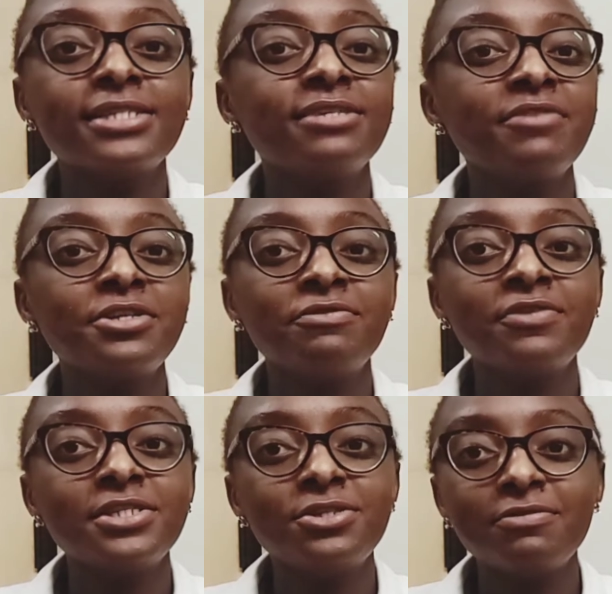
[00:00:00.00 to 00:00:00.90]
Xavier
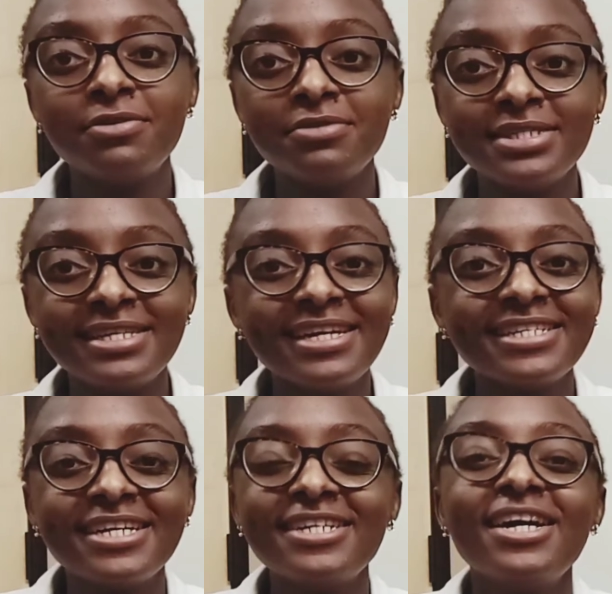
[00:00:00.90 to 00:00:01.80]
University of
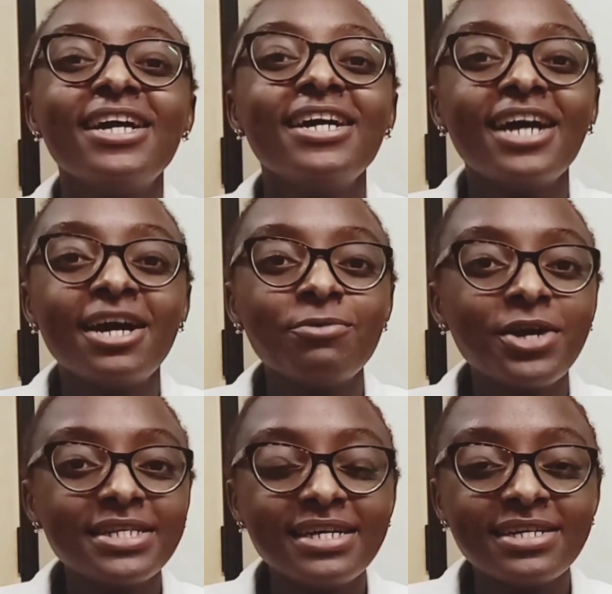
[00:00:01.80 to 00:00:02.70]
Louisiana. I
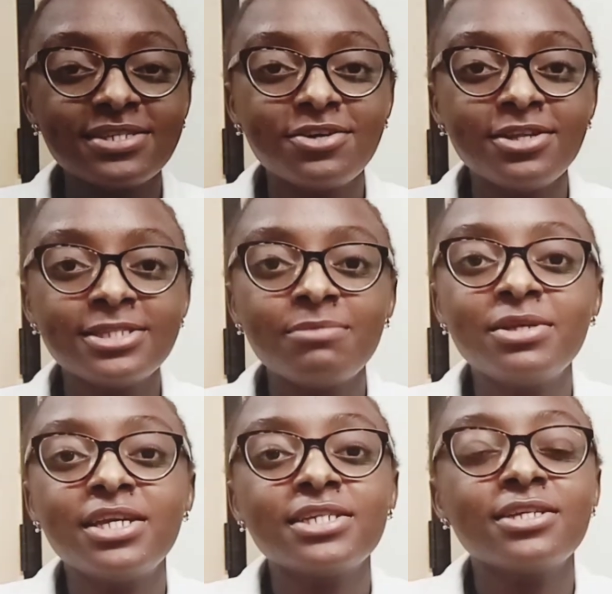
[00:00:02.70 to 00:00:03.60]
worked as a college
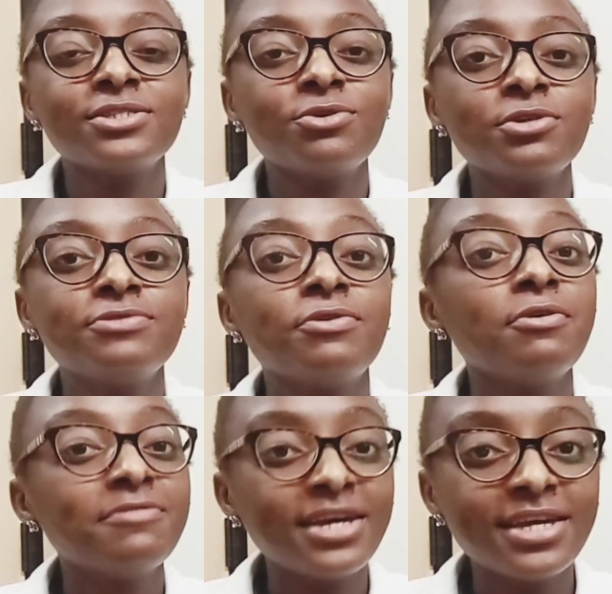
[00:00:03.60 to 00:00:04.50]
applications coach for
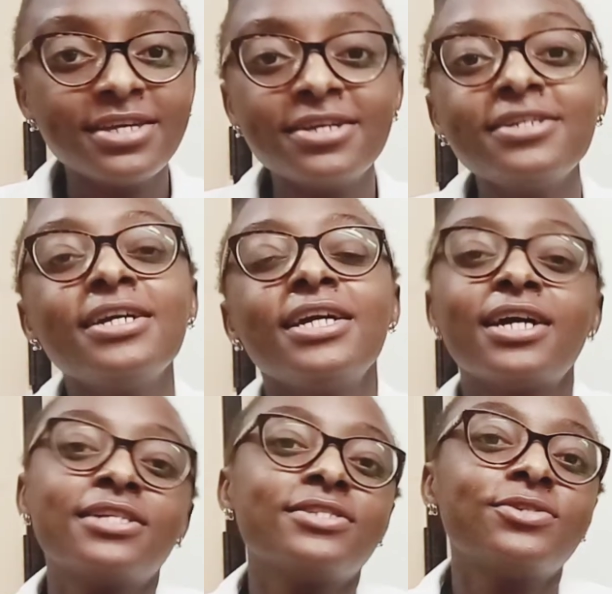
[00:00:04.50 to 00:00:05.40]
over a year,
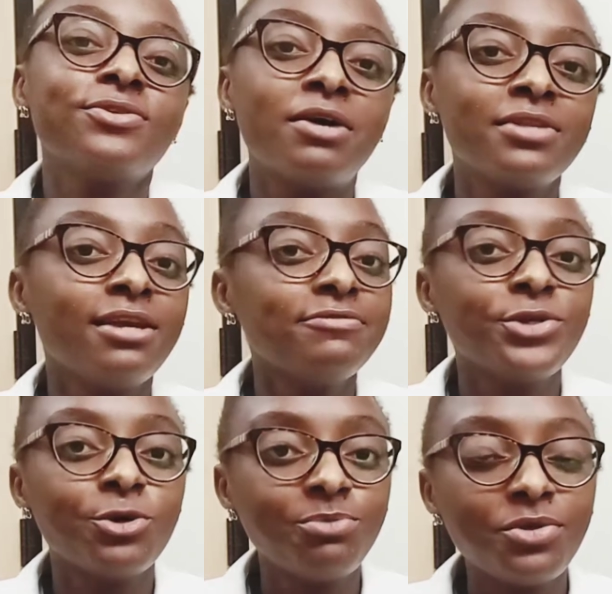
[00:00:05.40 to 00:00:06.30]
and so I would love to
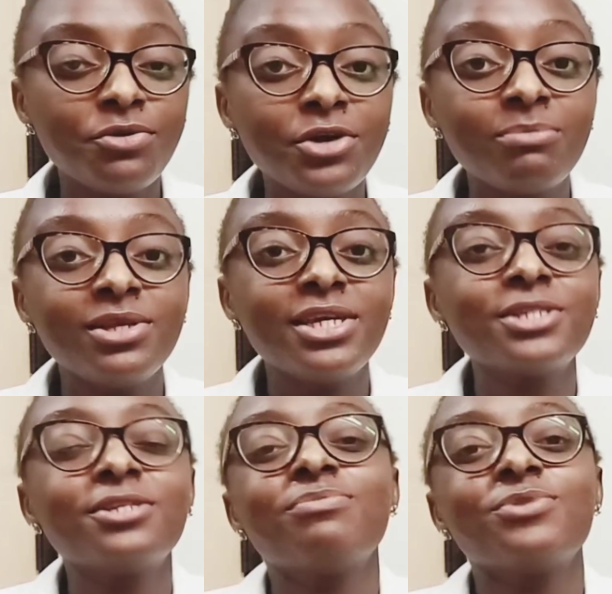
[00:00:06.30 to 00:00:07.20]
help you through your
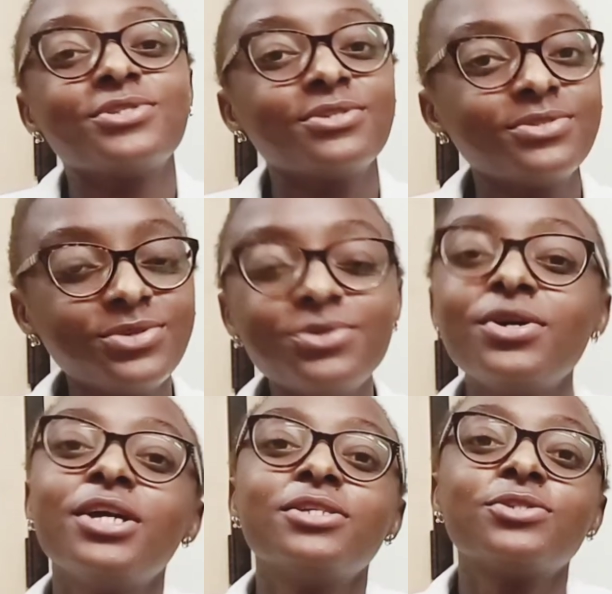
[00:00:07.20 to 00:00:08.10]
application process
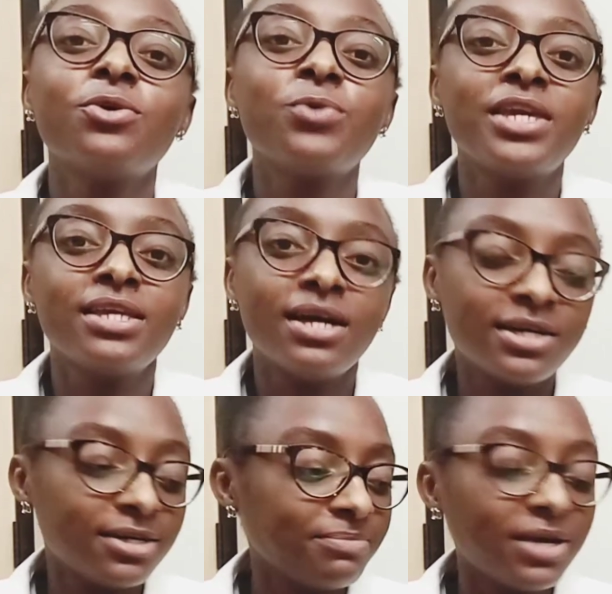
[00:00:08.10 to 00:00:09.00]
too. So we
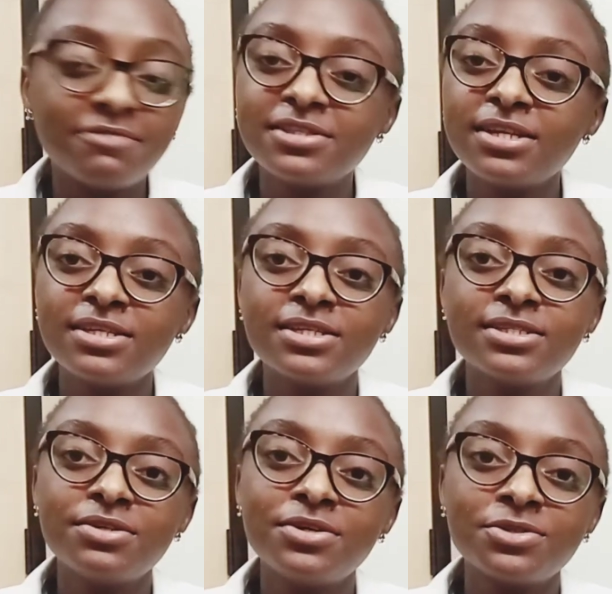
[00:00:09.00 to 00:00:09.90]
have started a
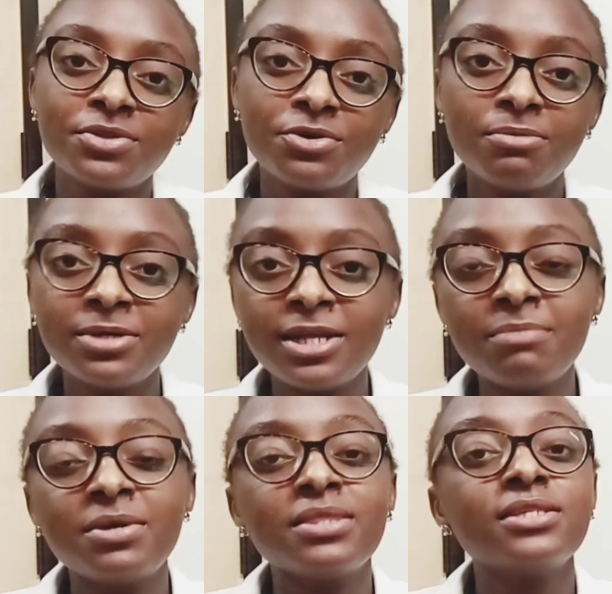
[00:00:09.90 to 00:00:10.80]
series on the Common
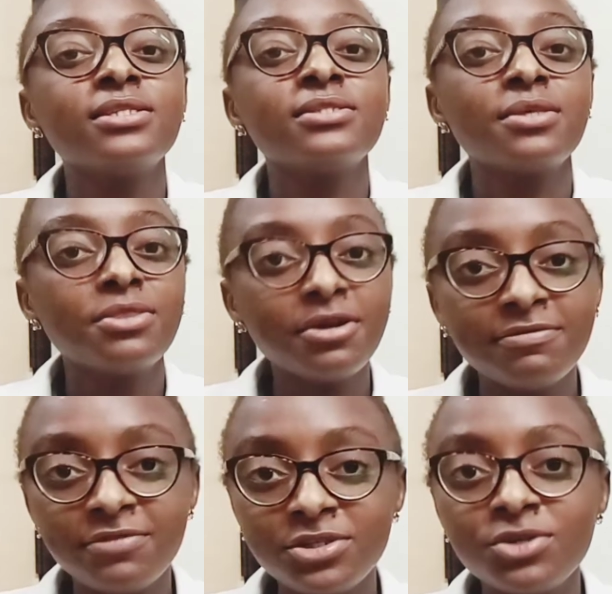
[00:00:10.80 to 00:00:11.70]
App, and this is the
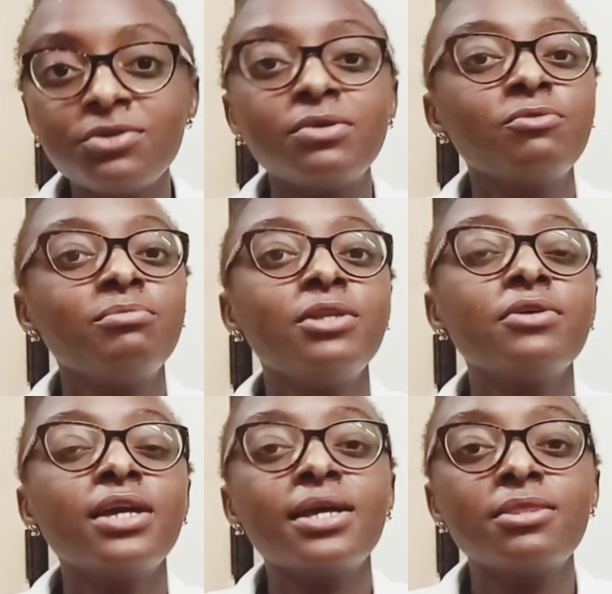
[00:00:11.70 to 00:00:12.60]
third video. We'll be
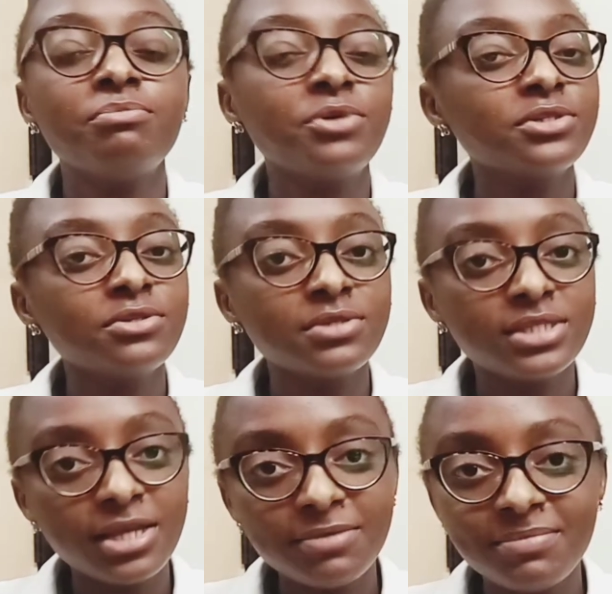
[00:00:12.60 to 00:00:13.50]
looking at the personal
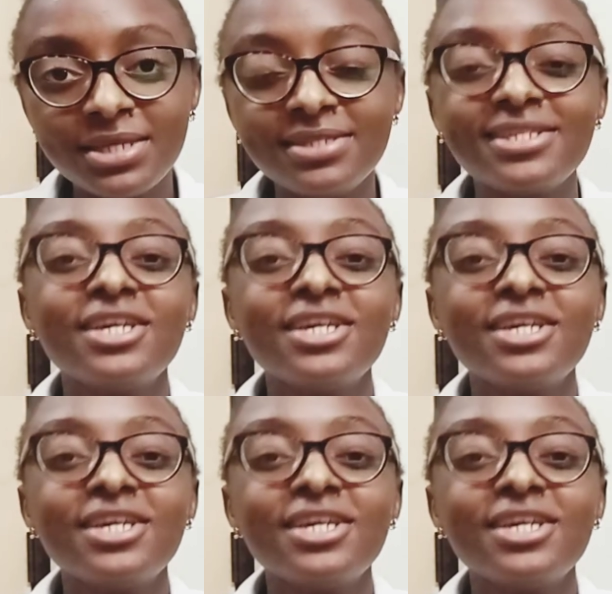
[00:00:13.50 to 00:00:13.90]
statement.